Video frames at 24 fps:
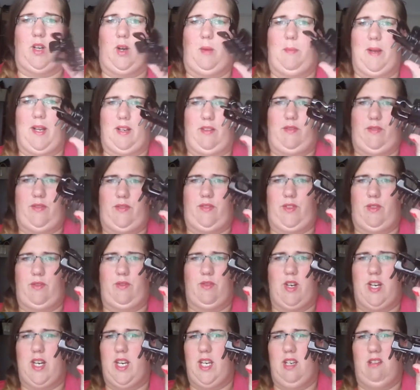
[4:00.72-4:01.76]
I got a pack of
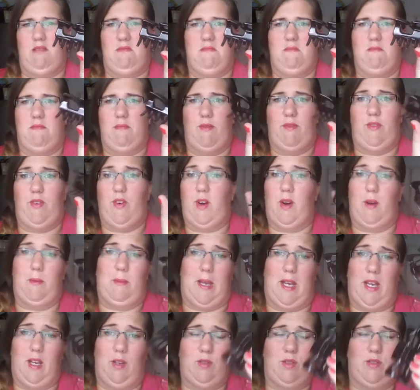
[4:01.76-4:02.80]
3 for
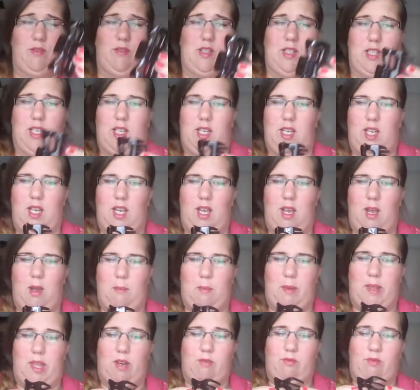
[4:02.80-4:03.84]
£1, obviously.
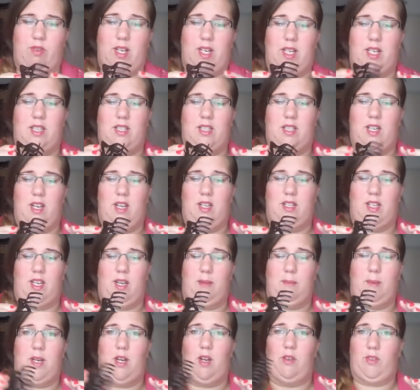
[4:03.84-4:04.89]
But they're really sturdy. I
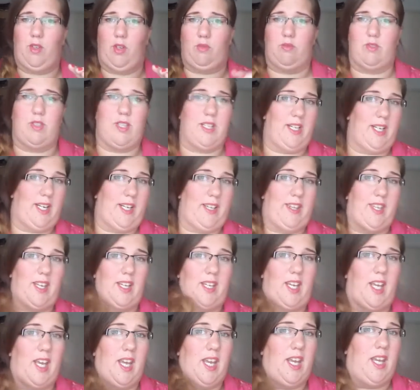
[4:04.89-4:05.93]
mean, I've got really thick
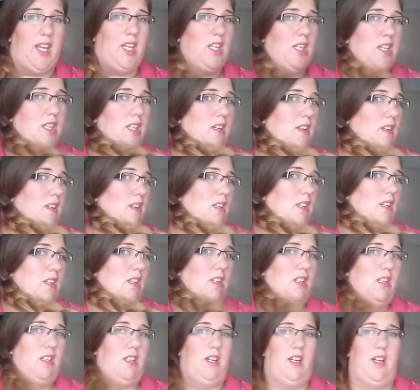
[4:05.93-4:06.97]
hair,
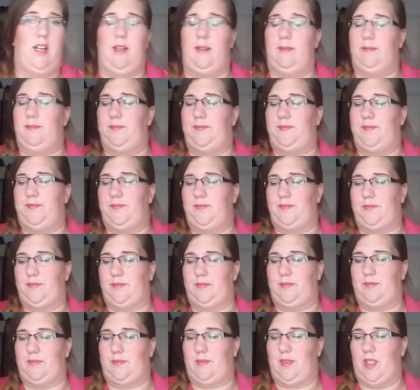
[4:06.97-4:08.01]
and
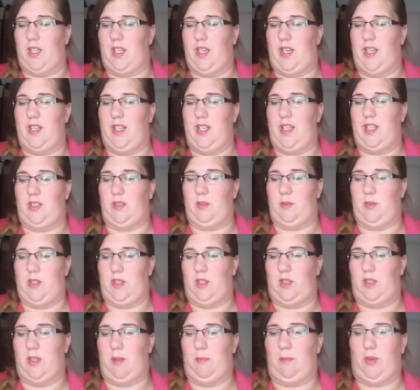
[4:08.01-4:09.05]
these always
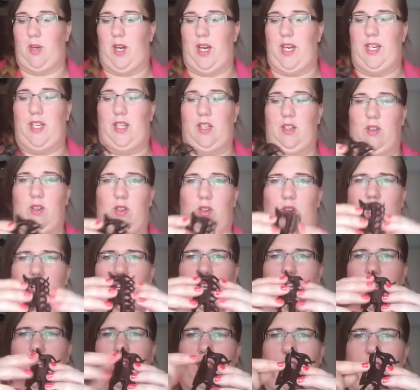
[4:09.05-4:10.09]
used to break, or
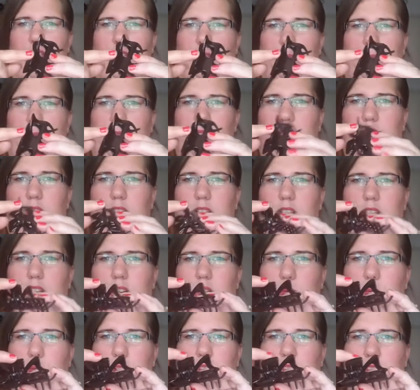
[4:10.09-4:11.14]
this bit, you
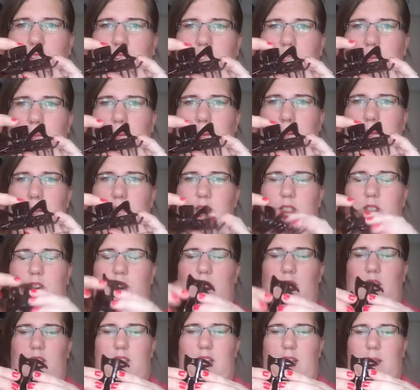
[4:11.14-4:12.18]
know, one of the clippy bits
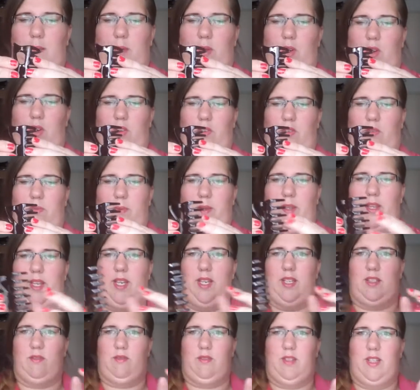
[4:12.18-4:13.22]
used to snap off. But
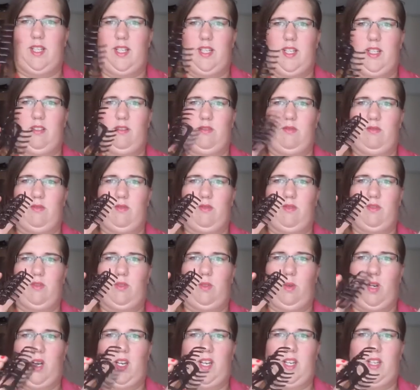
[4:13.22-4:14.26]
these are really
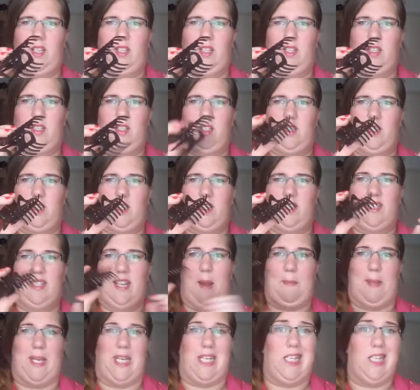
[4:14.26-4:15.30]
quite
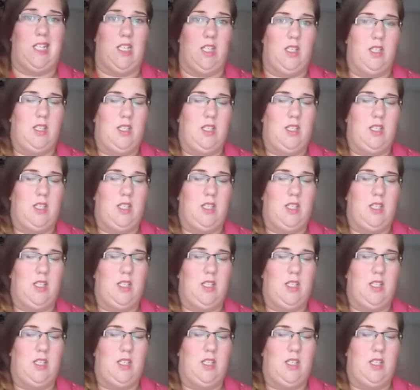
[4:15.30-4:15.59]
snappy,